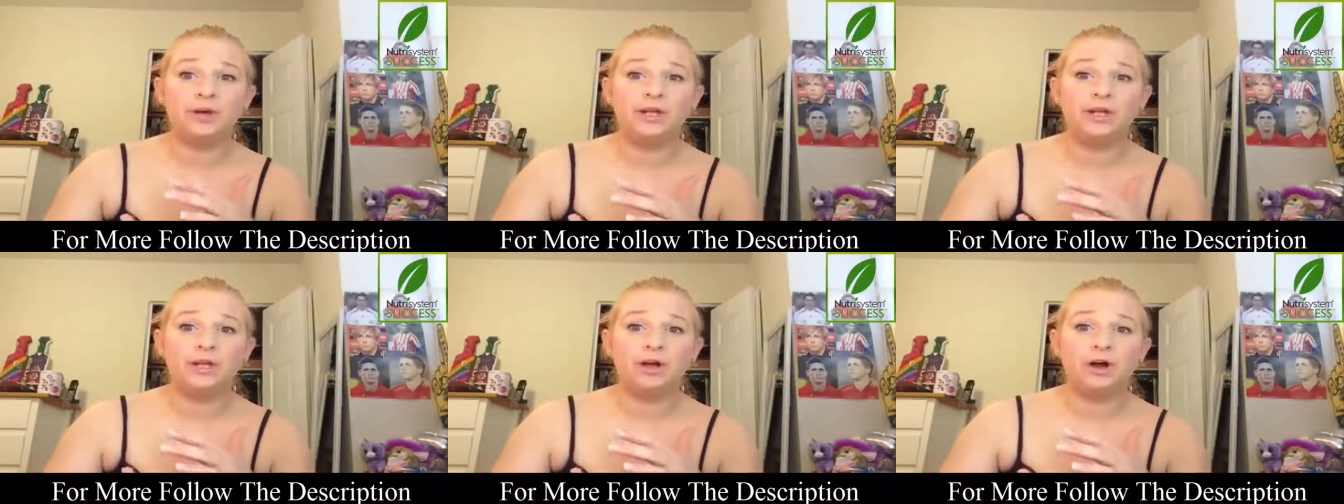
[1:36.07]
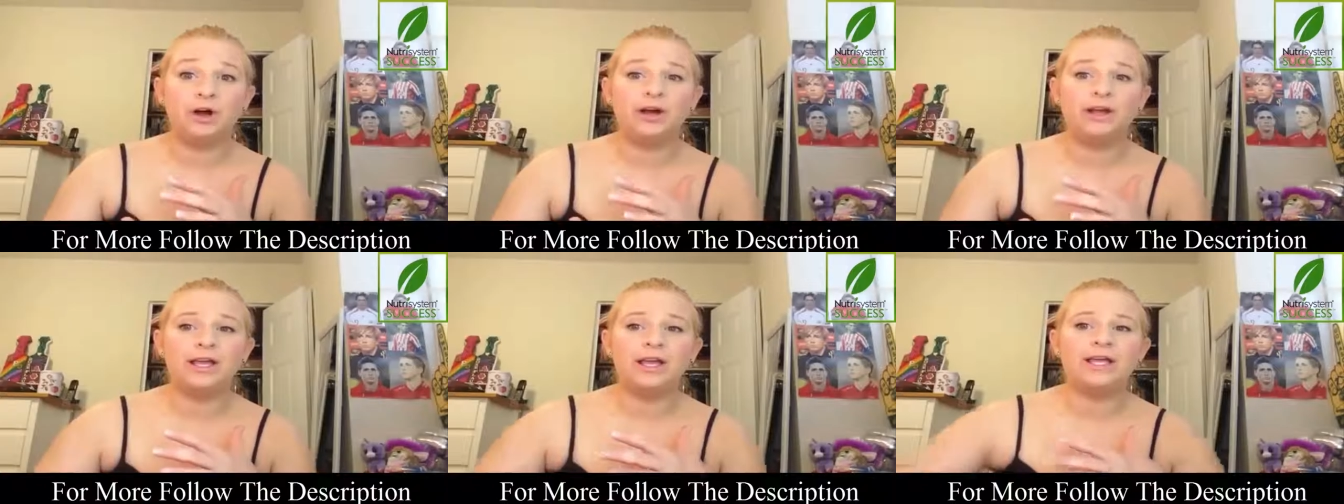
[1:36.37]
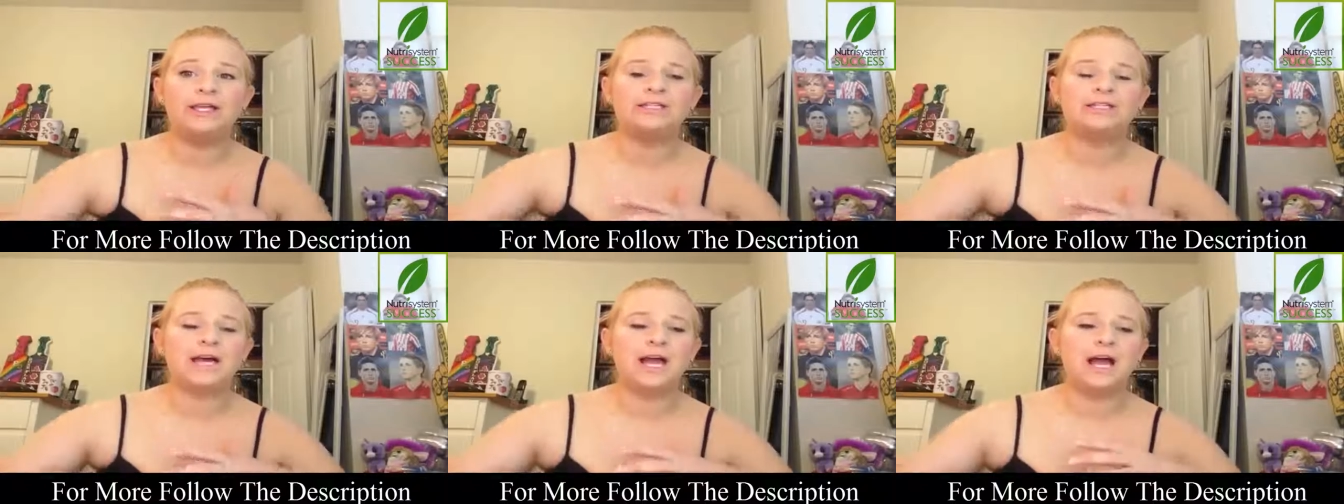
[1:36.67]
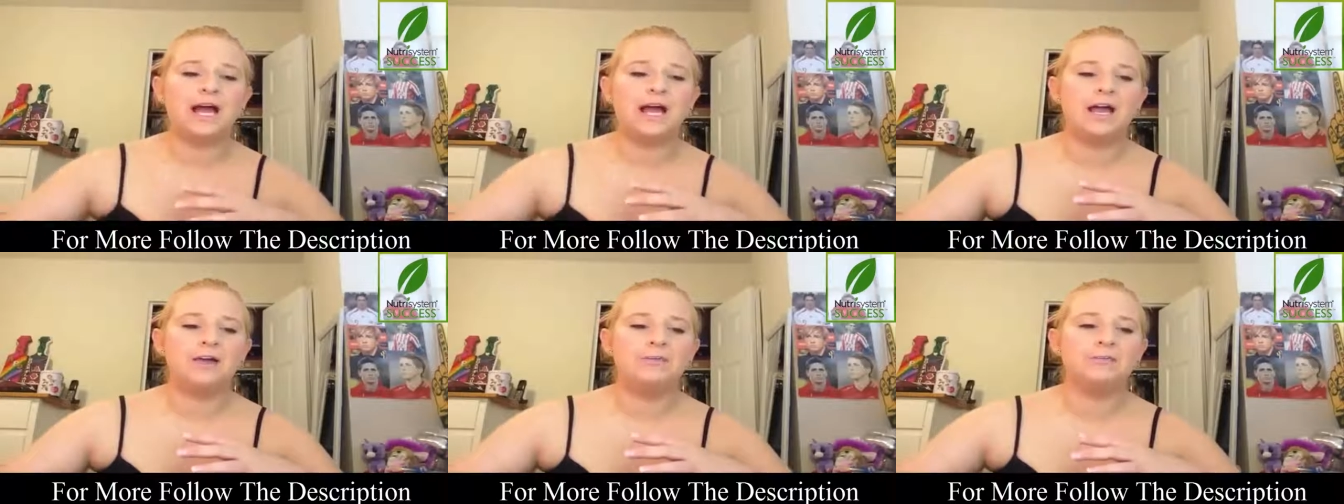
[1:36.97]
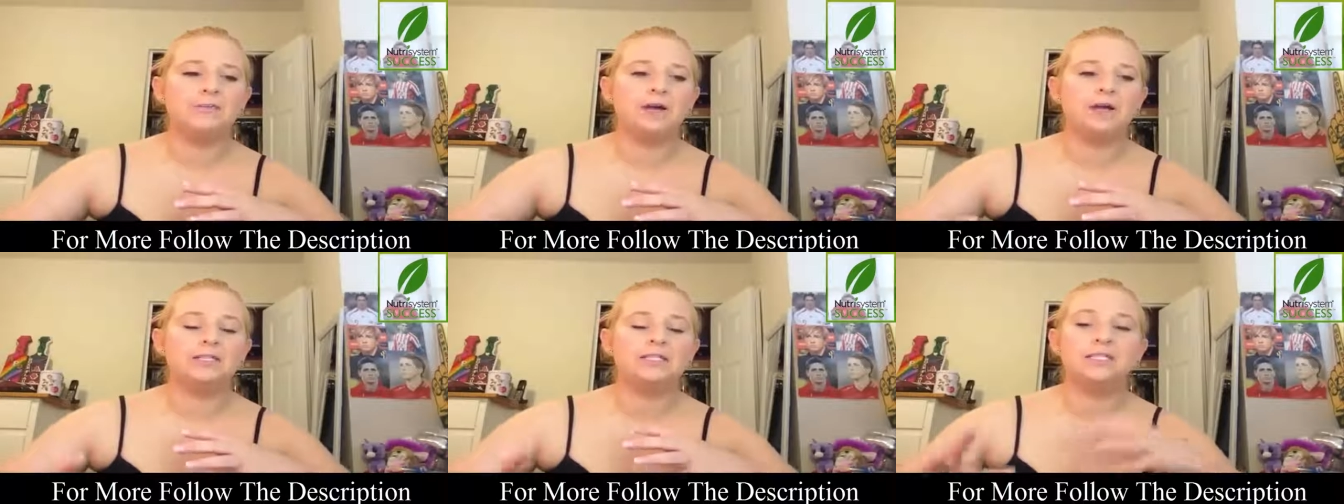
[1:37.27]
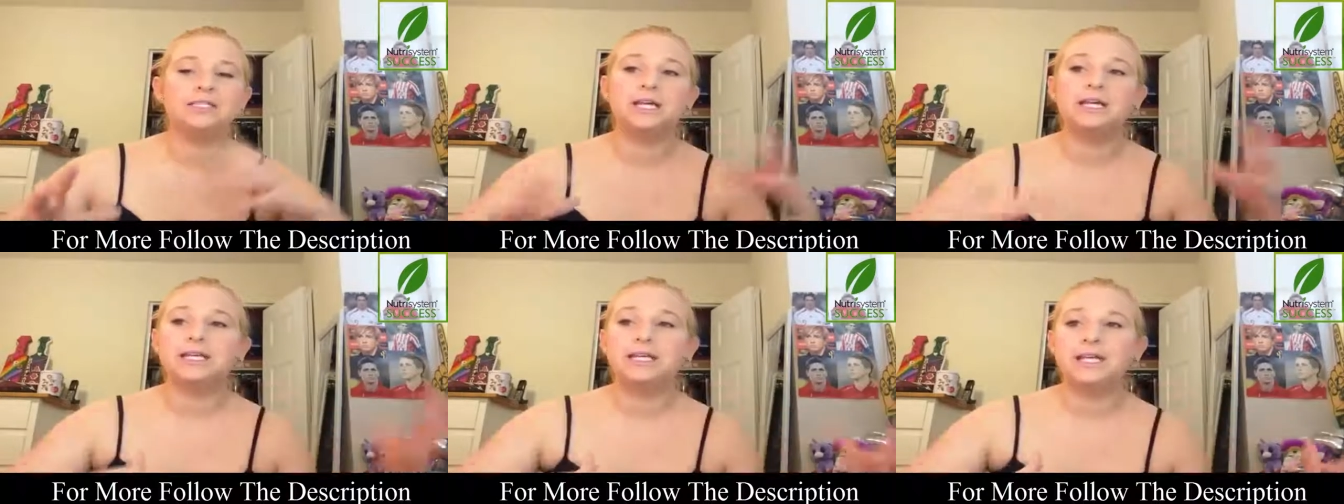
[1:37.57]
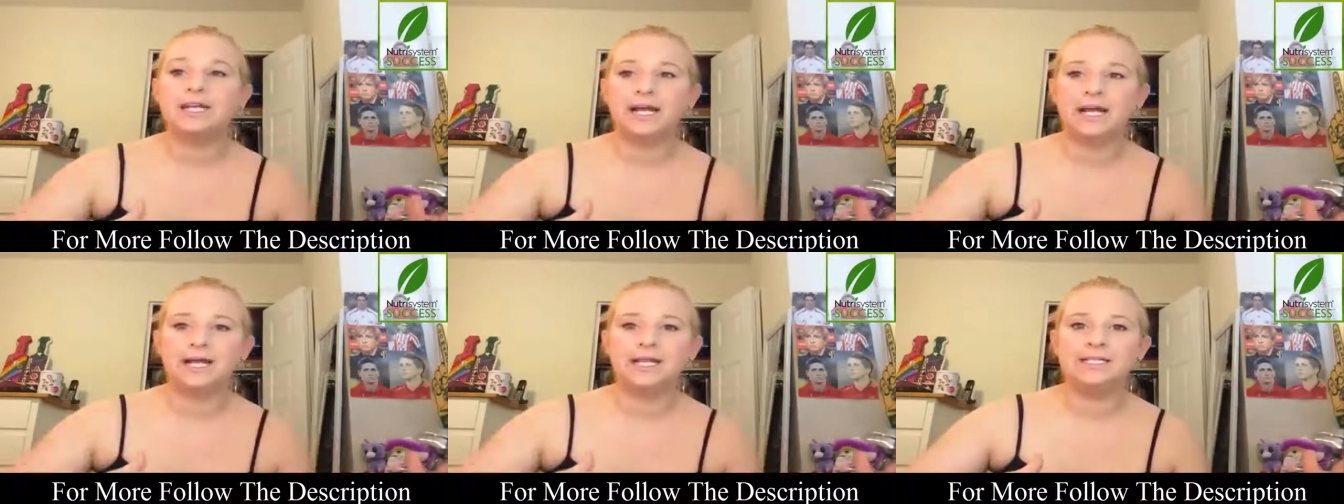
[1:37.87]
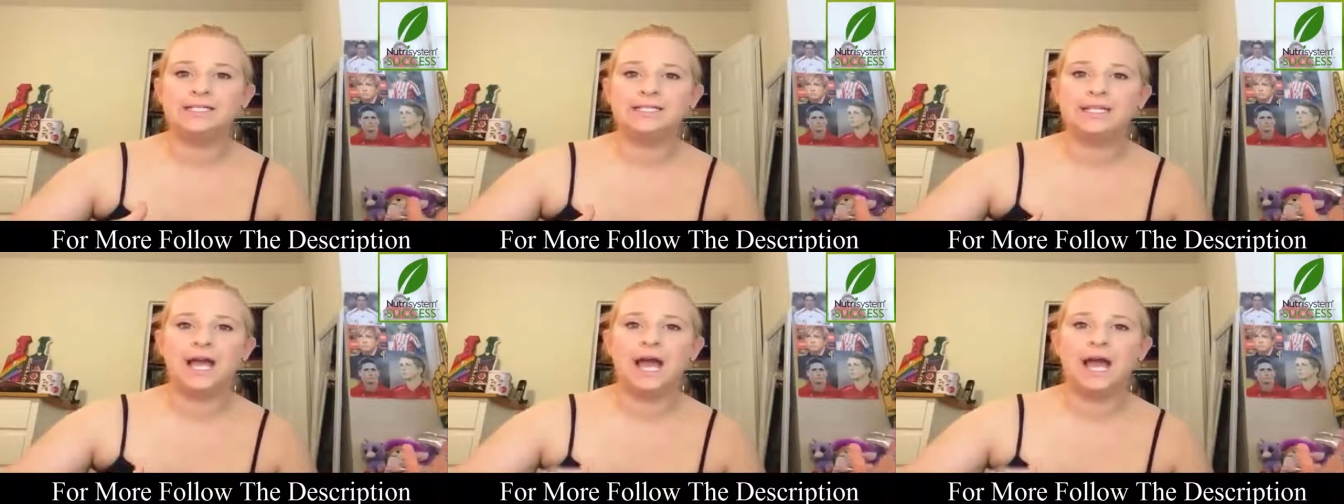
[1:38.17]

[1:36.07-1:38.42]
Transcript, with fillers: along is I'm Sunday nights,